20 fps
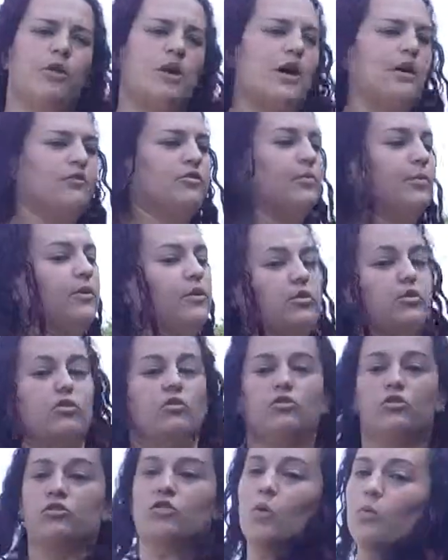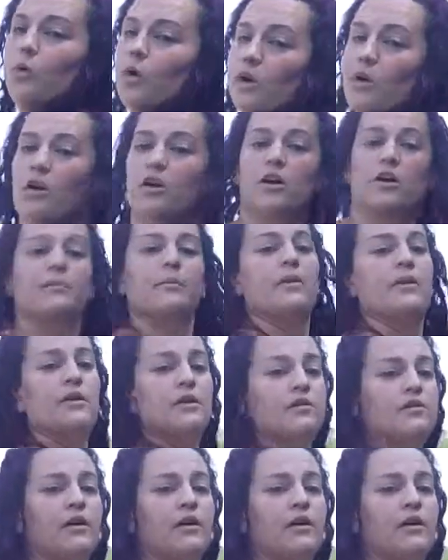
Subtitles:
more comfortable to do just the one arm.